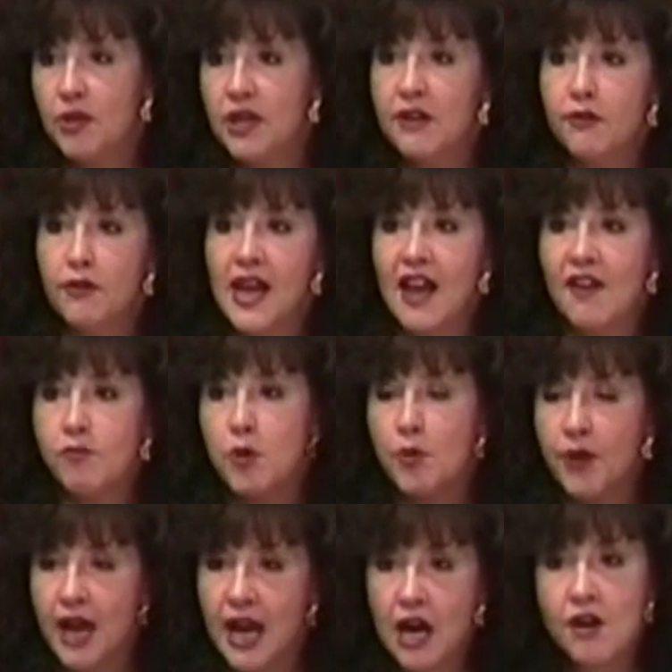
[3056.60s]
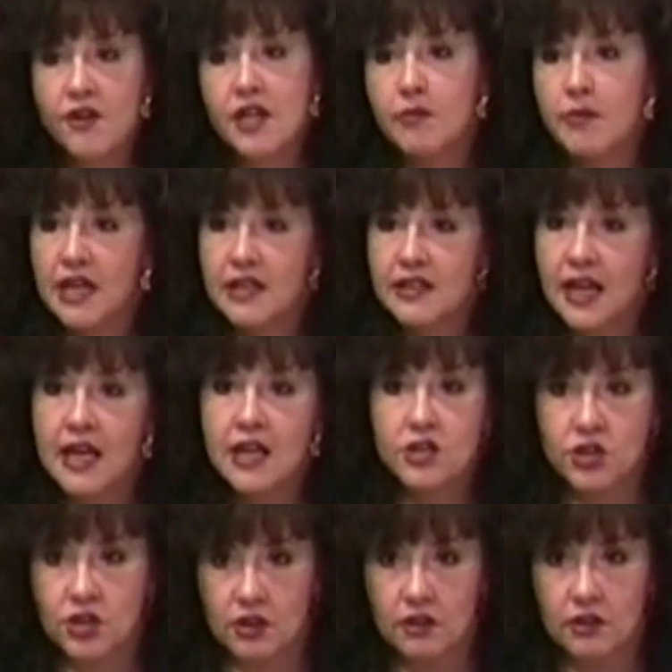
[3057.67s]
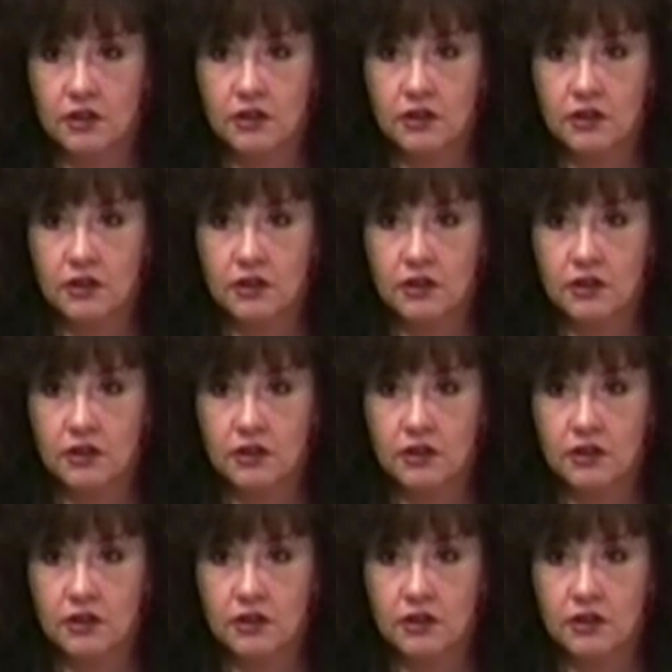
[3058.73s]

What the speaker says: But if we have prepared in meditation,